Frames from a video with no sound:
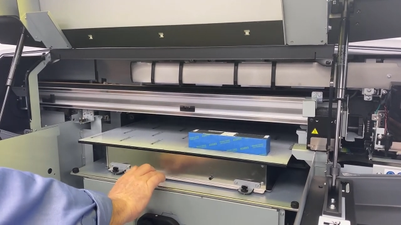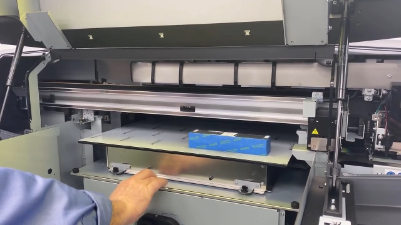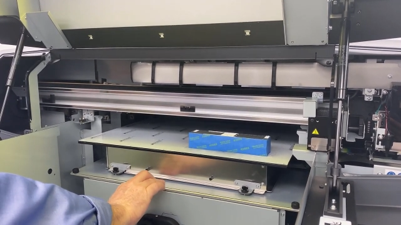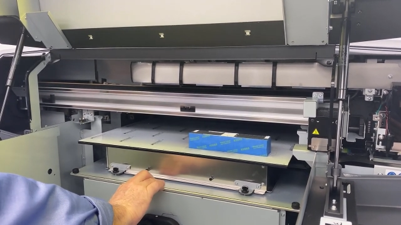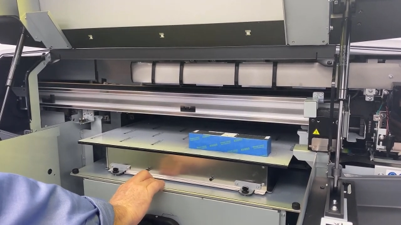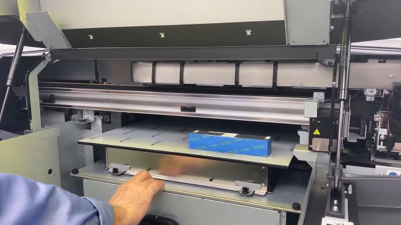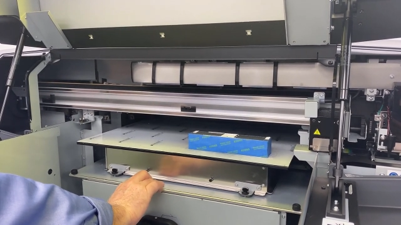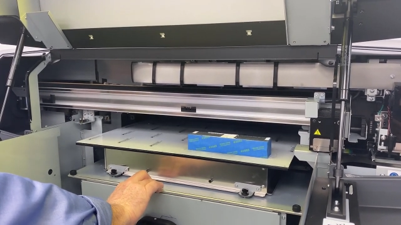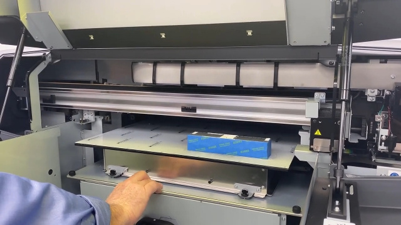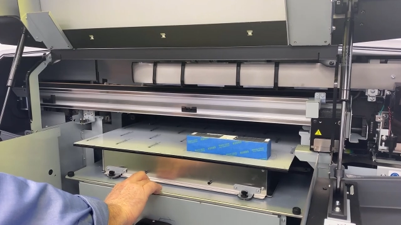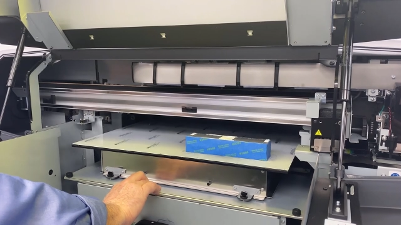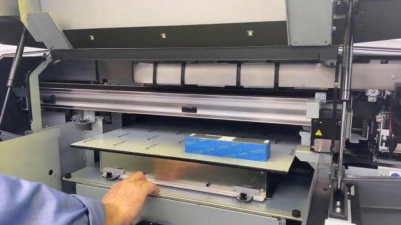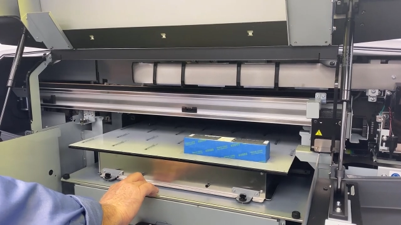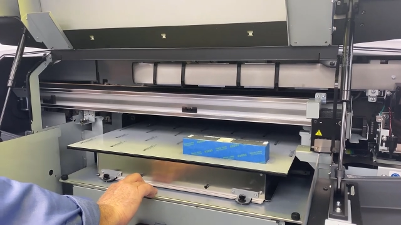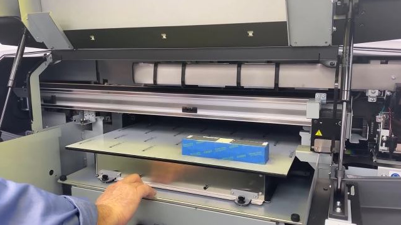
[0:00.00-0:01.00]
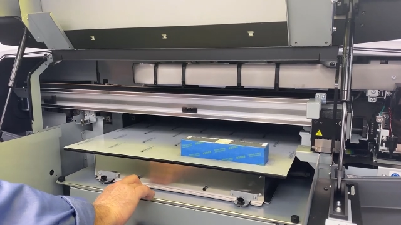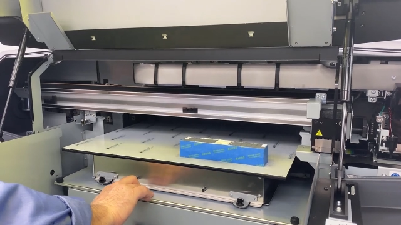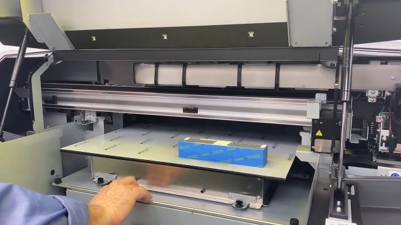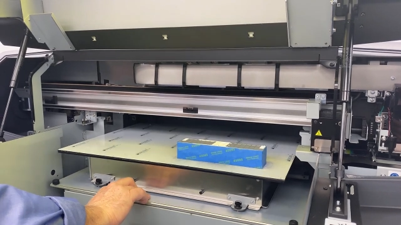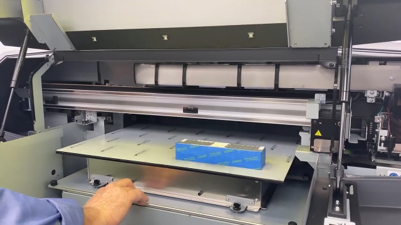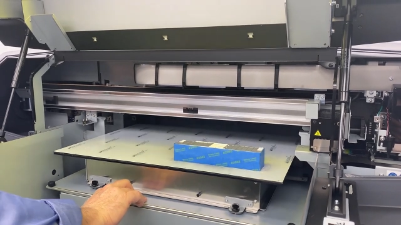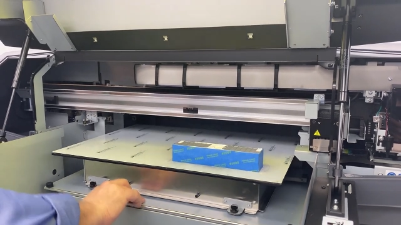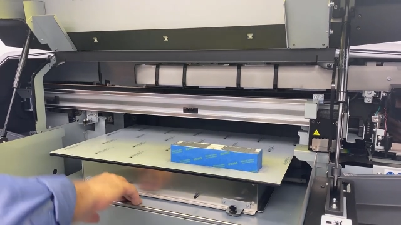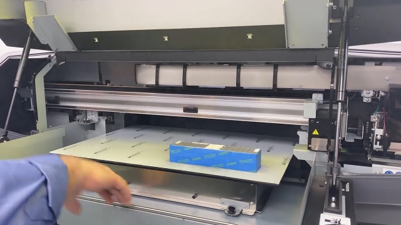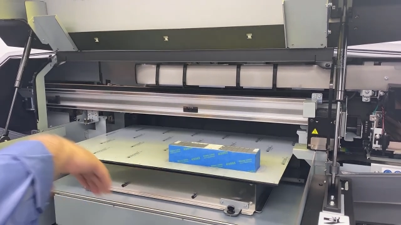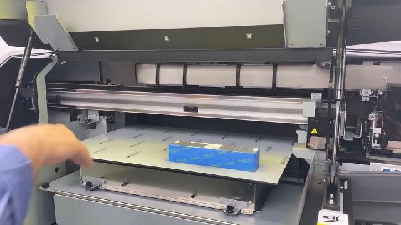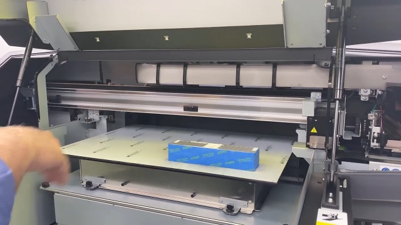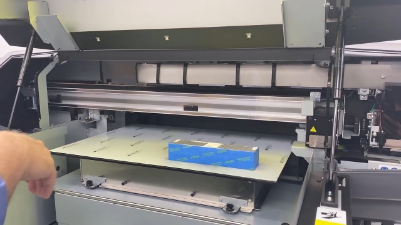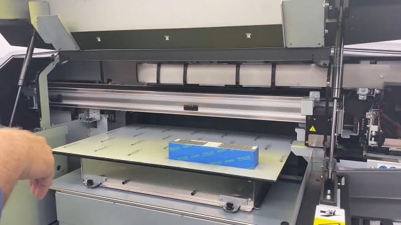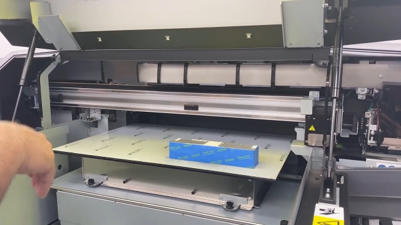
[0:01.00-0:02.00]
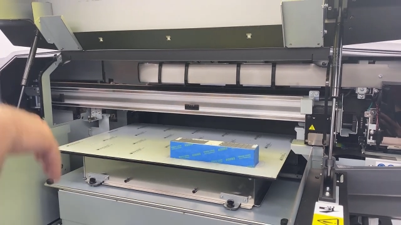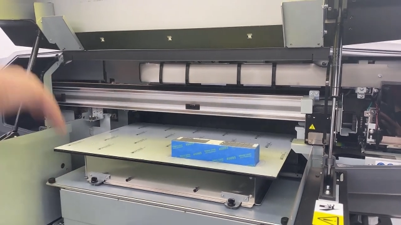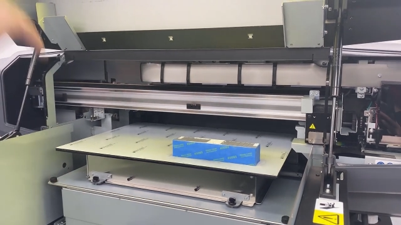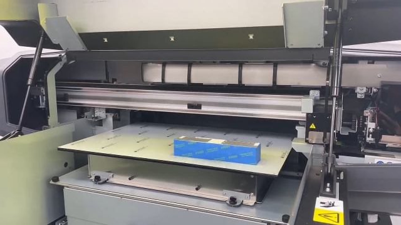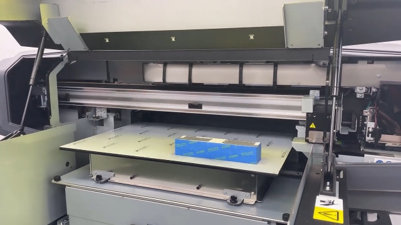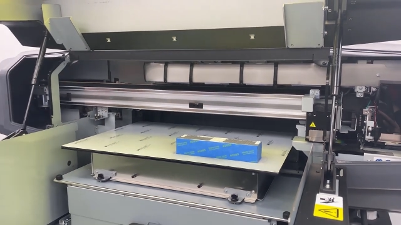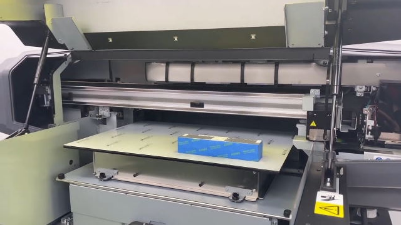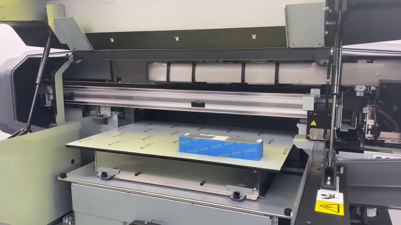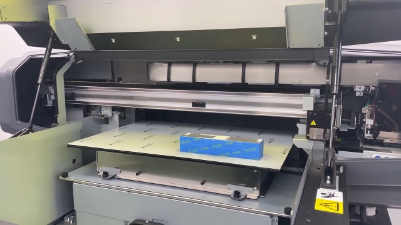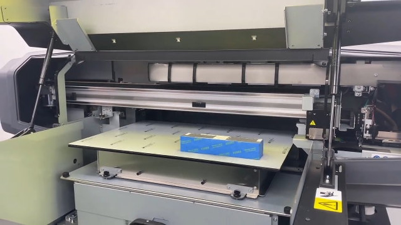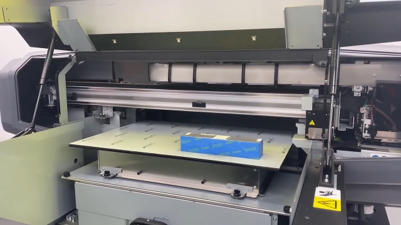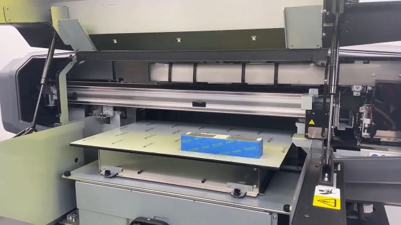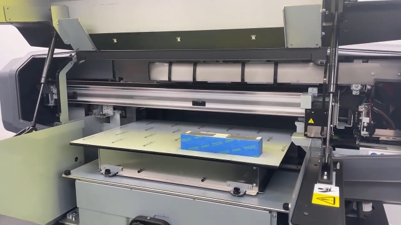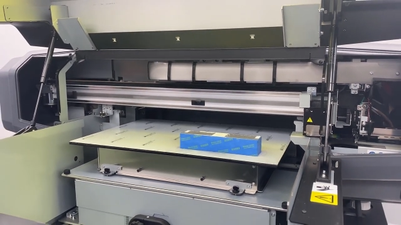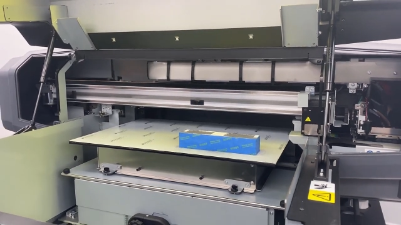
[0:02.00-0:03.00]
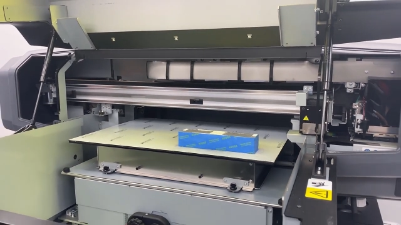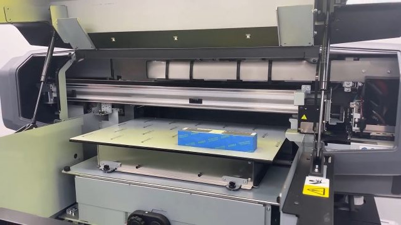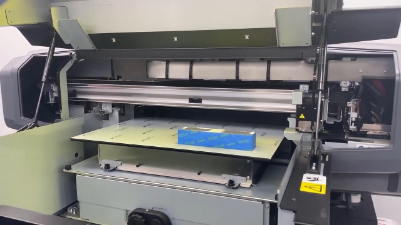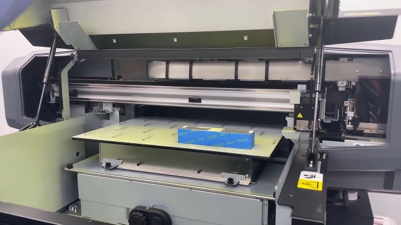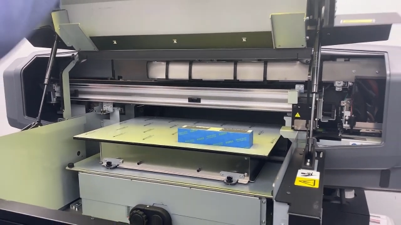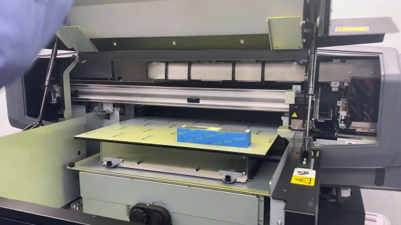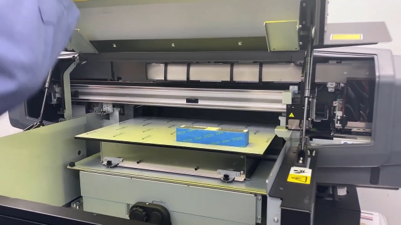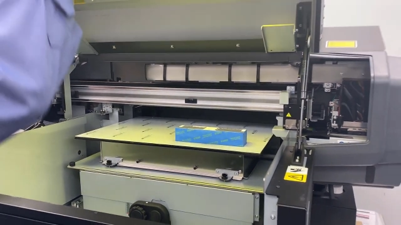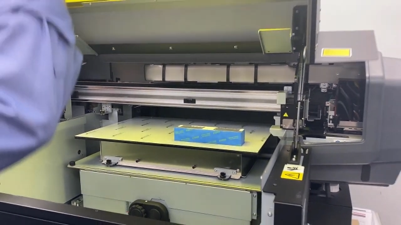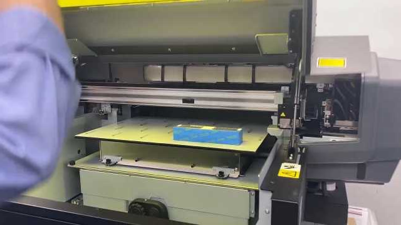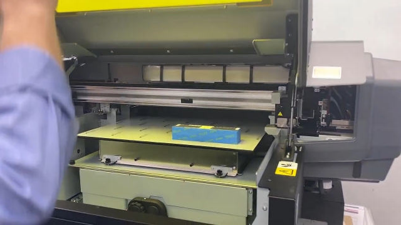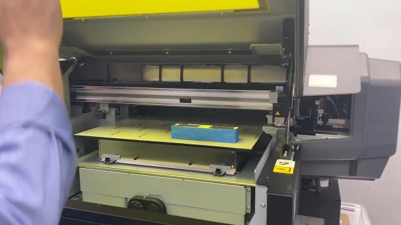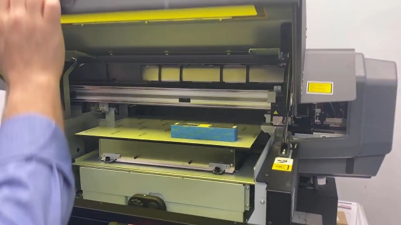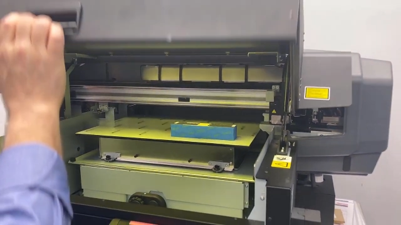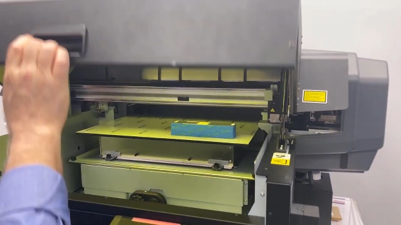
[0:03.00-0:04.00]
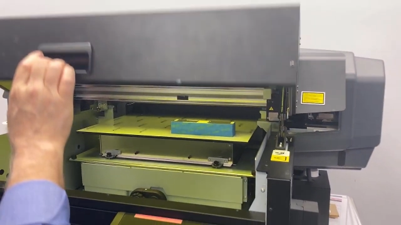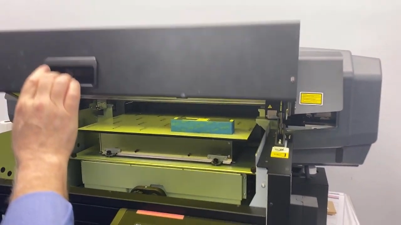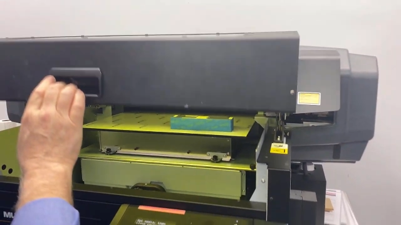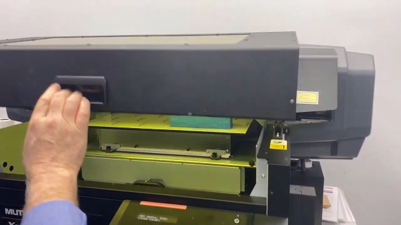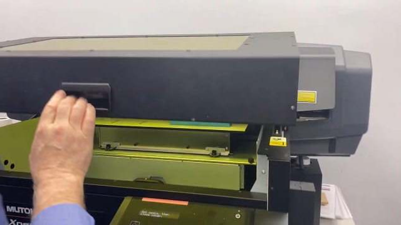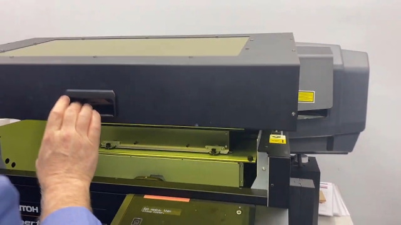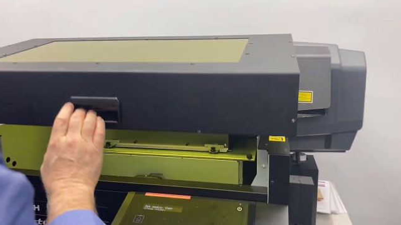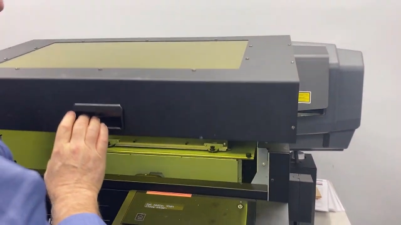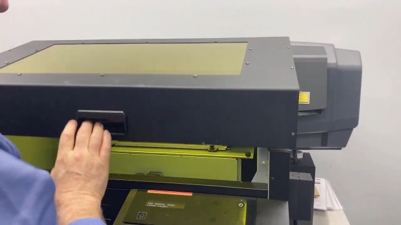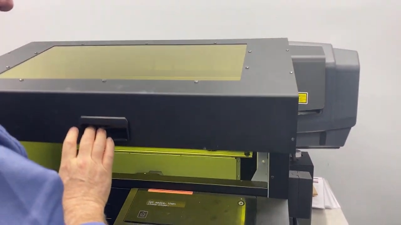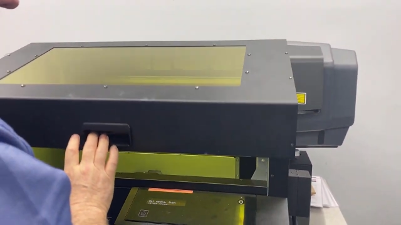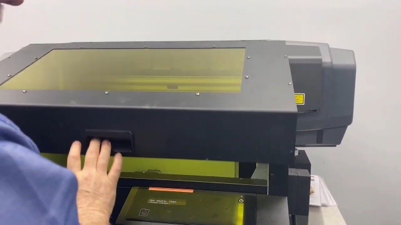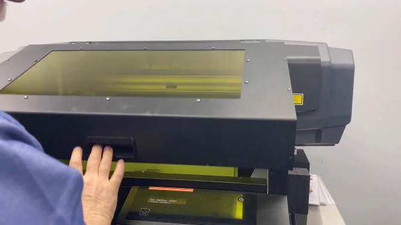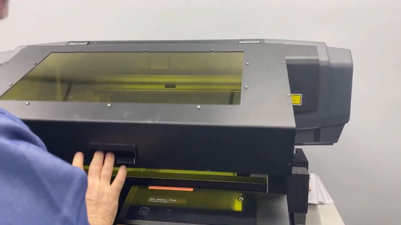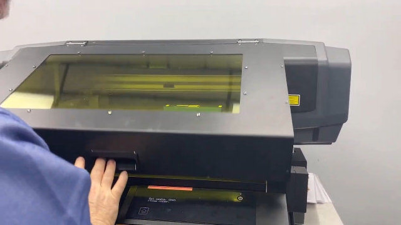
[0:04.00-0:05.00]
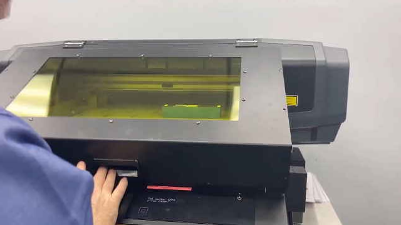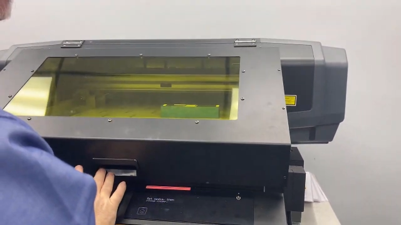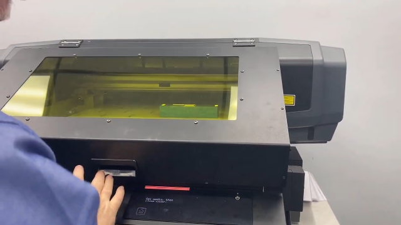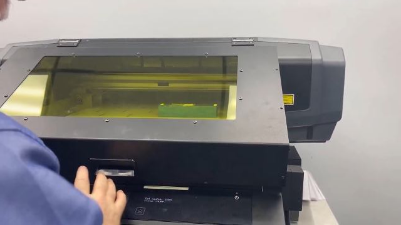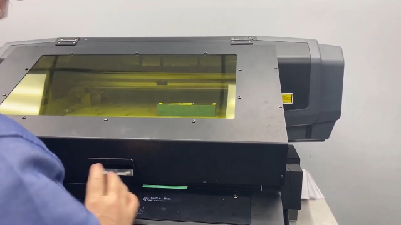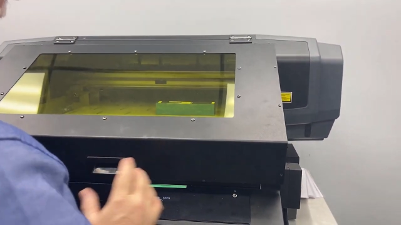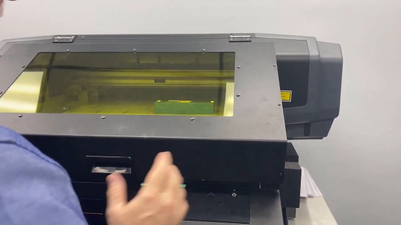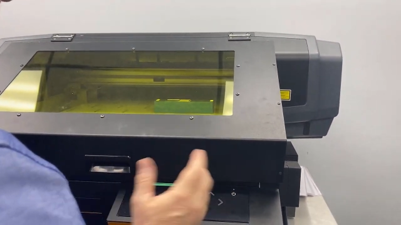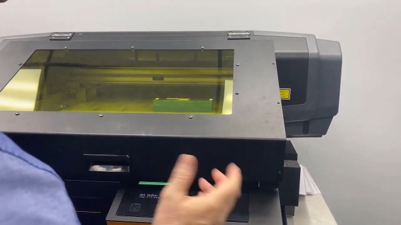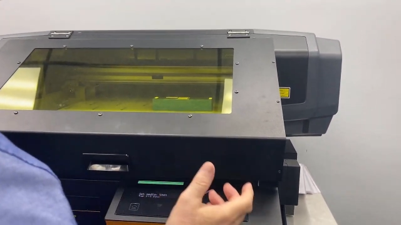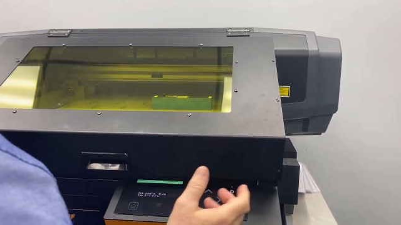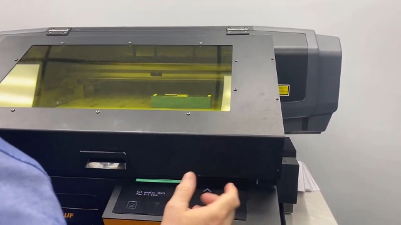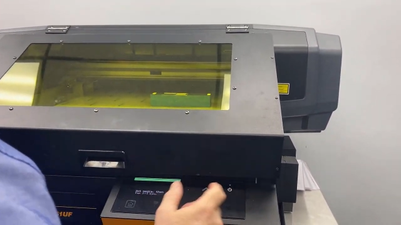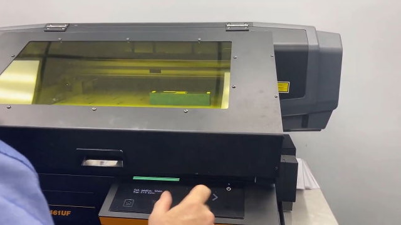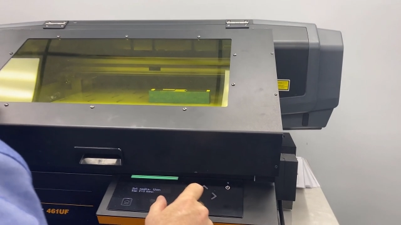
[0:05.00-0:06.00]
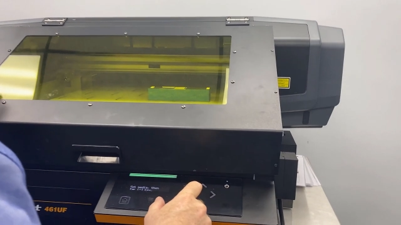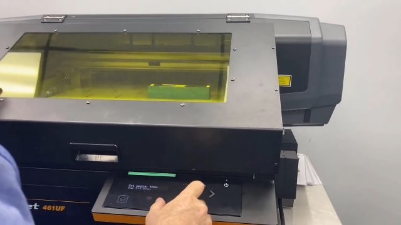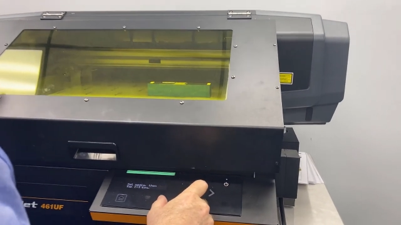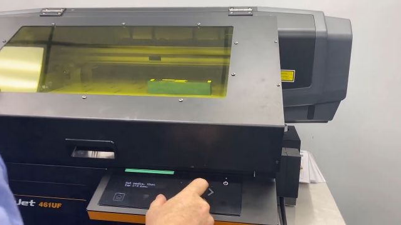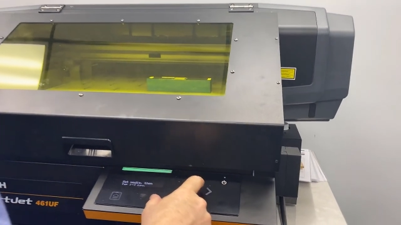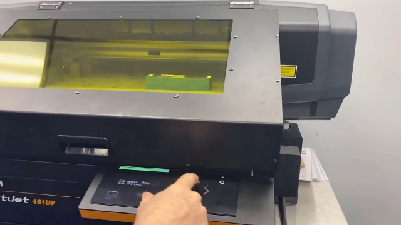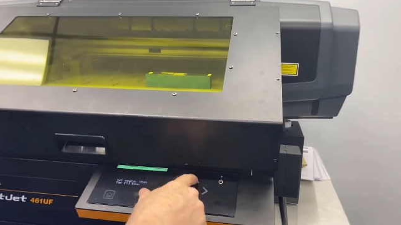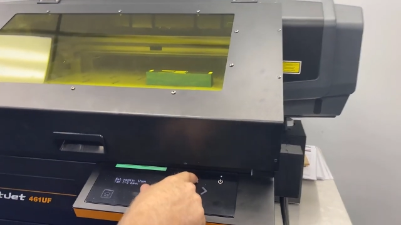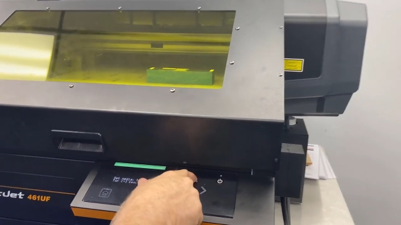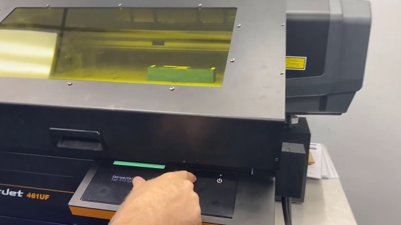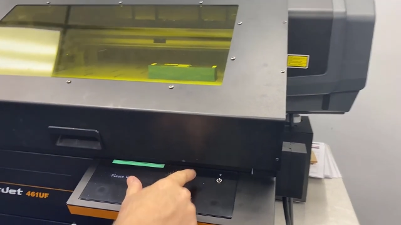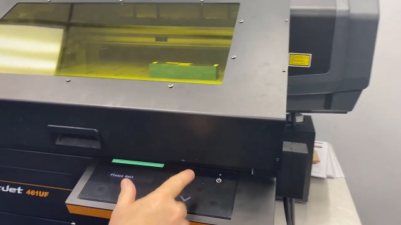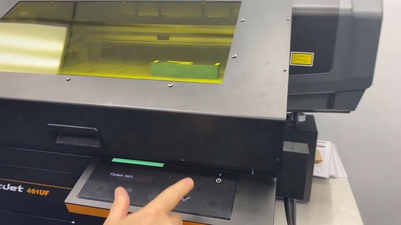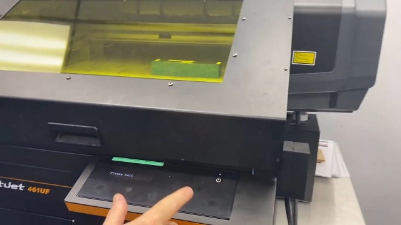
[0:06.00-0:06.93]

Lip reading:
[unreadable: no face in view]